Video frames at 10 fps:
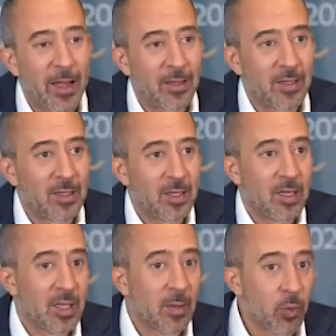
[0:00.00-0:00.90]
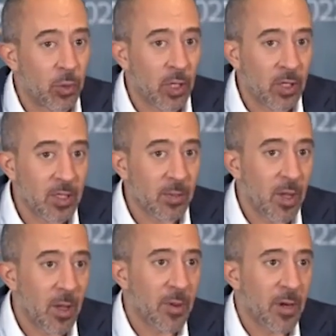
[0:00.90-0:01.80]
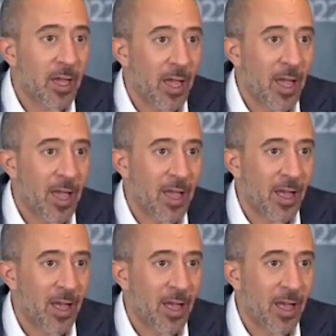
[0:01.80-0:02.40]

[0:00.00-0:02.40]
resilient, and sustainable cities.